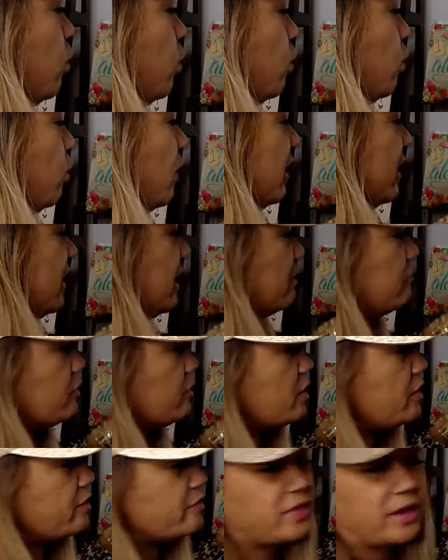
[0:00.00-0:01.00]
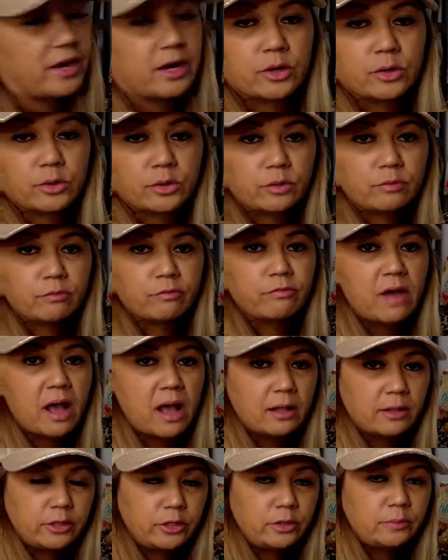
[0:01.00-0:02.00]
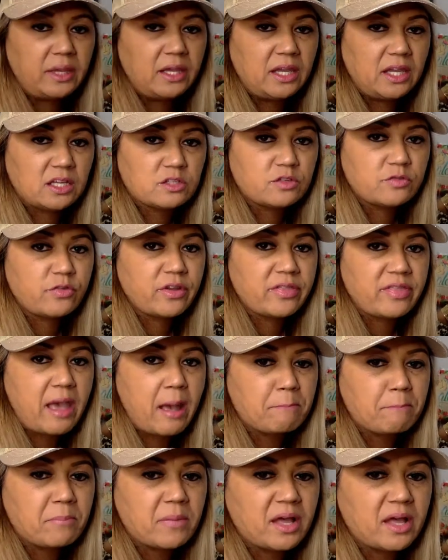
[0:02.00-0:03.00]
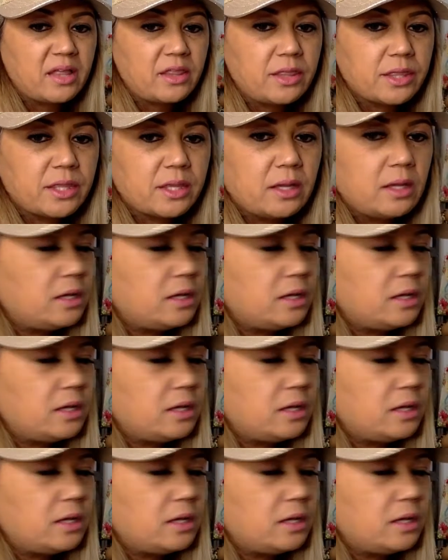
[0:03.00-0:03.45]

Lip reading: Whatever their group volume is for that month,